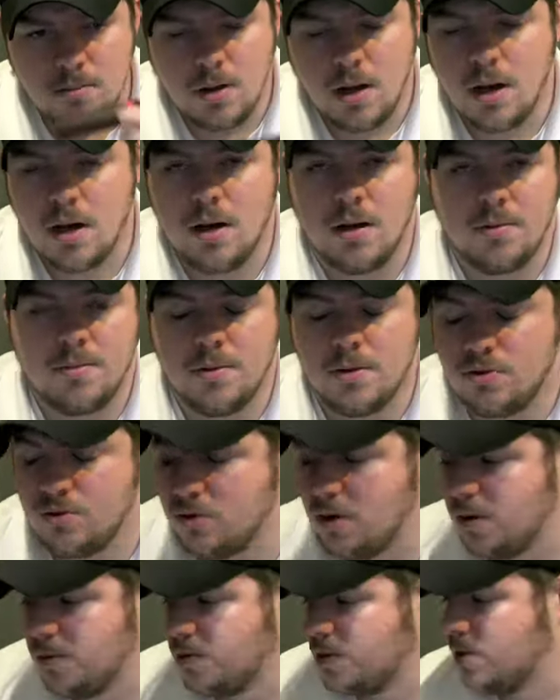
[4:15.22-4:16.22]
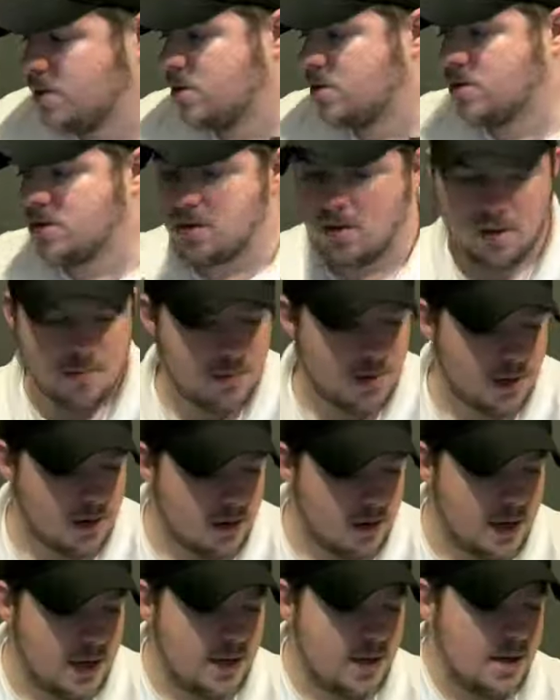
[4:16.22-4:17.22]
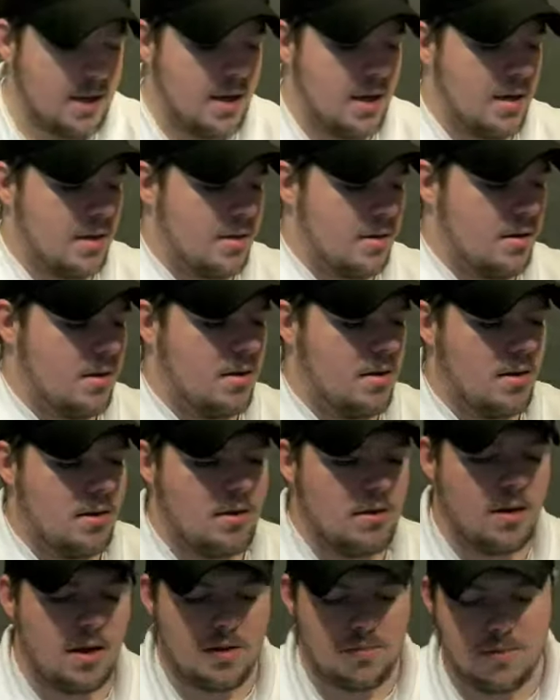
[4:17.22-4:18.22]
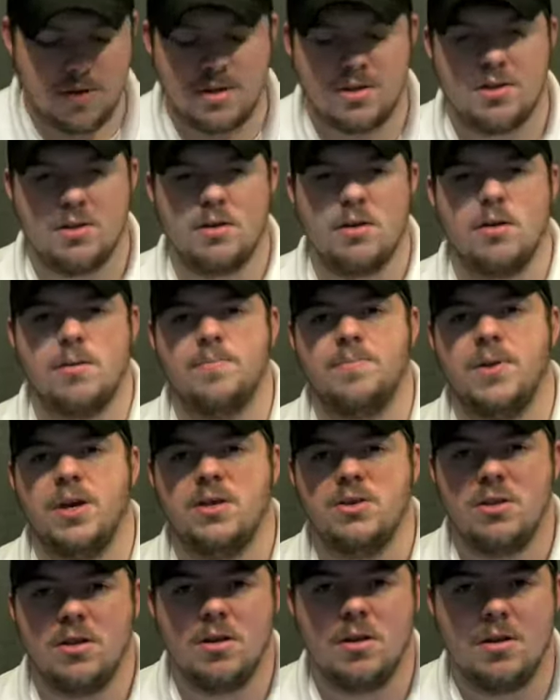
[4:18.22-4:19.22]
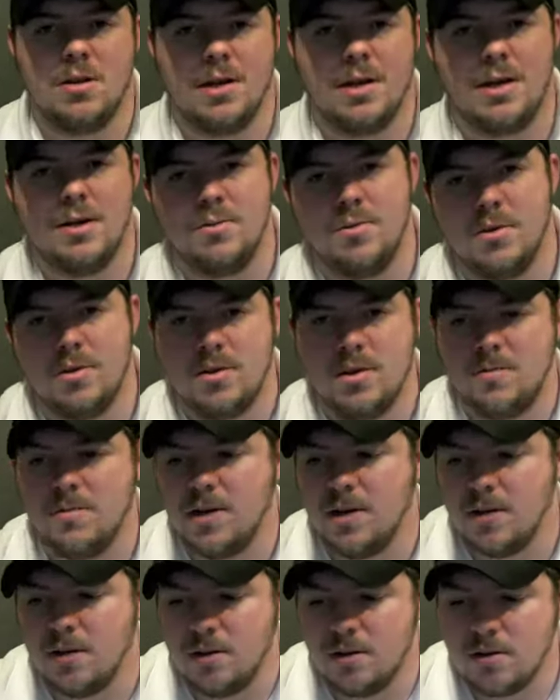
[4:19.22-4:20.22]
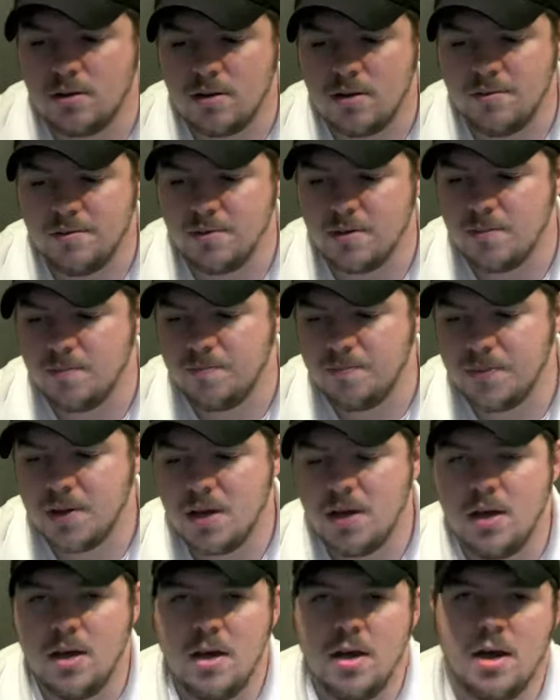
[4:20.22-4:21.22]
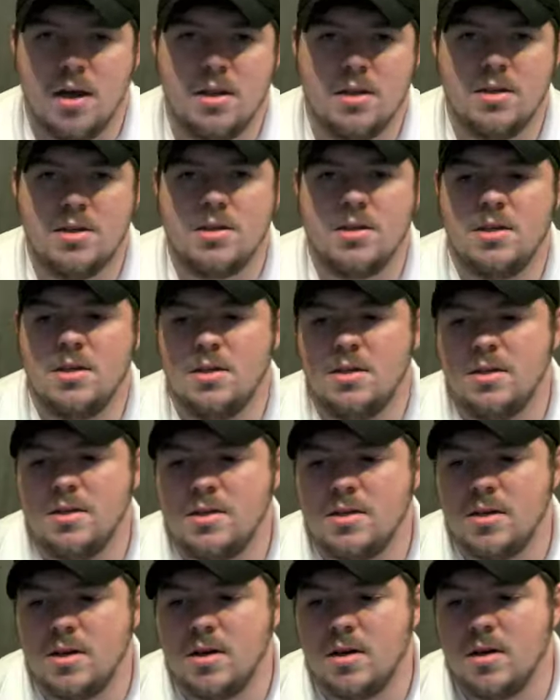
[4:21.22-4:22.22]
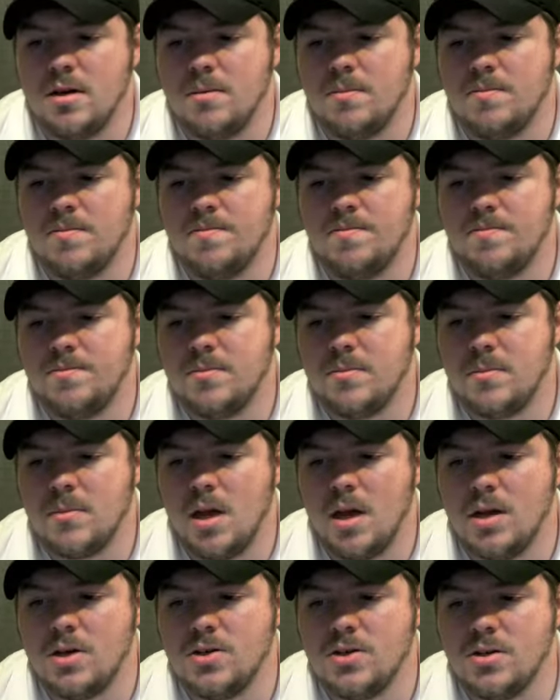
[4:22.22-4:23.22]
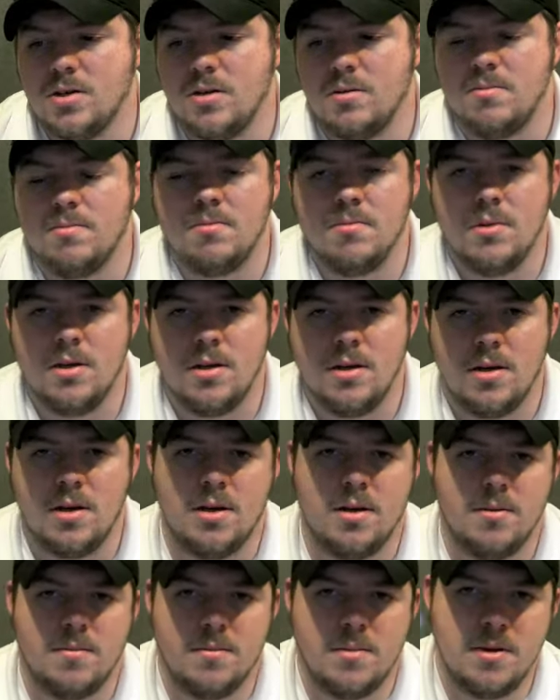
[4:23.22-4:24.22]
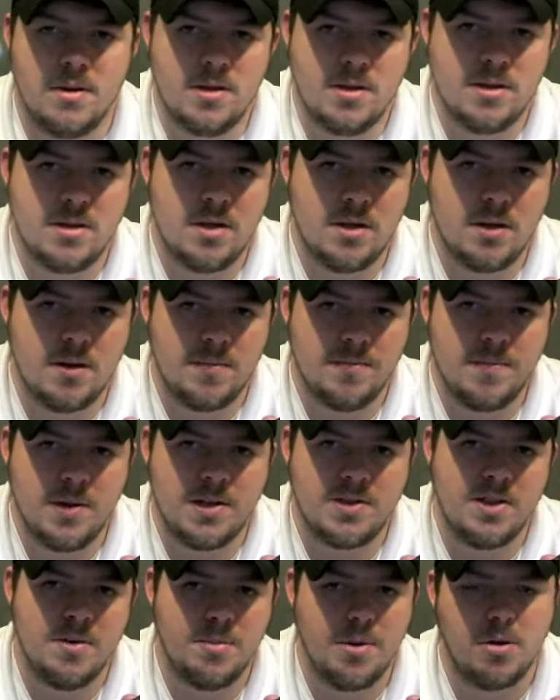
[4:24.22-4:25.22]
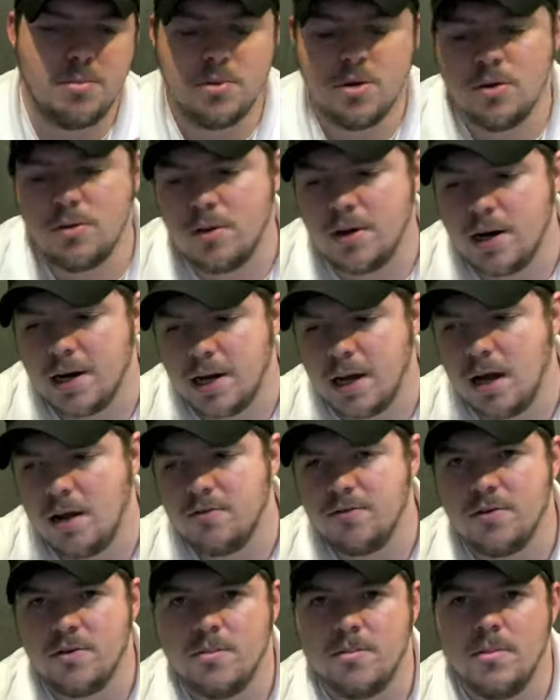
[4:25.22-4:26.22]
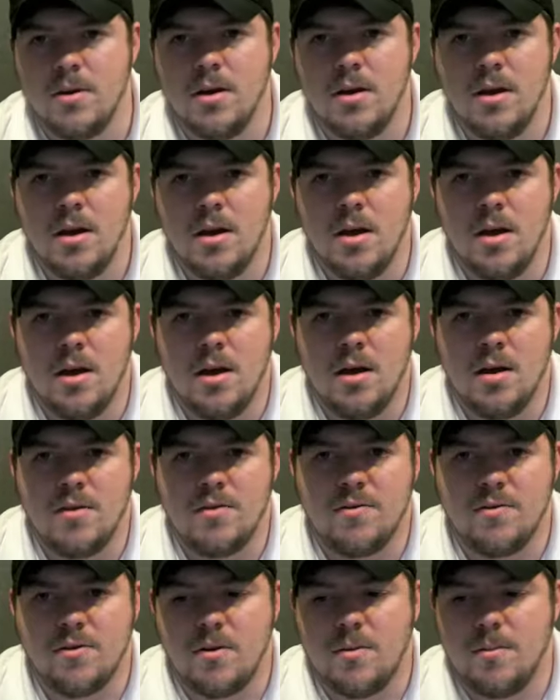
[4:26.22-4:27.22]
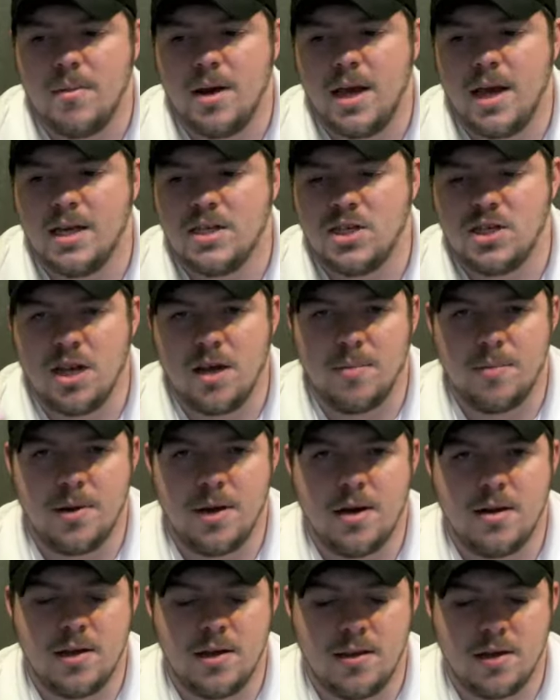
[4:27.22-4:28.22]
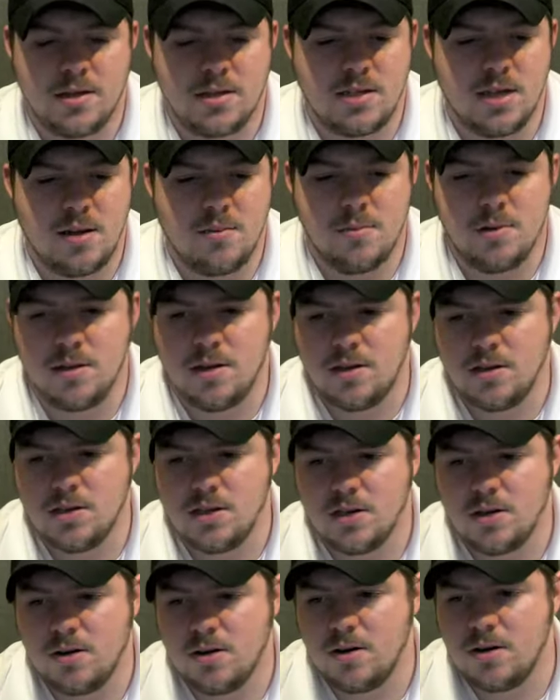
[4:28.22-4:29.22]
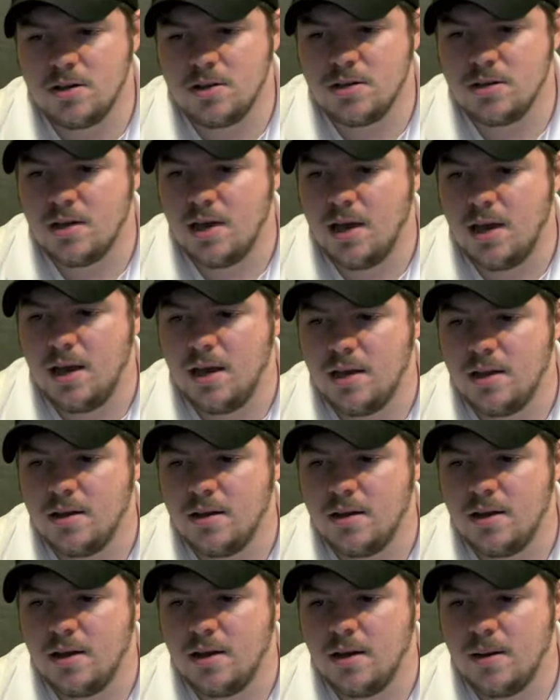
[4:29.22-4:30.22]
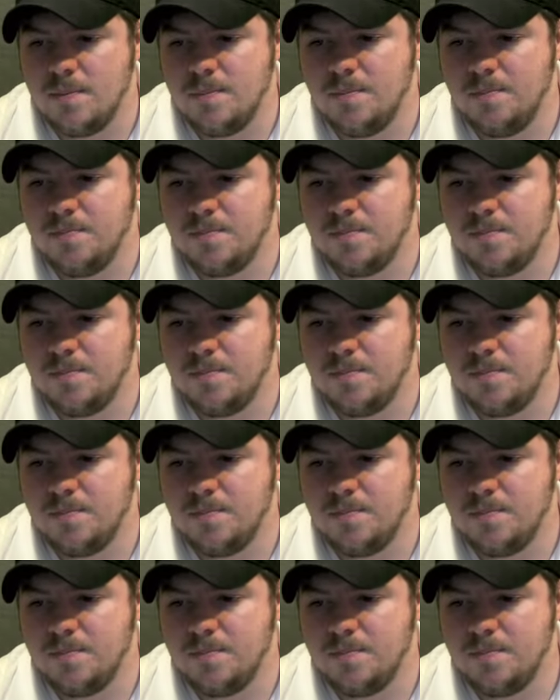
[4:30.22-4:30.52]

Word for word: uh, draw was good, so I'm going to go ahead and light my cigar. I'm actually going to light it with something a little different. And this is uh, actually, uh, it's a, a, Zippo Blue that I got from from H. J. Bailey that sent me these cigars. And uh,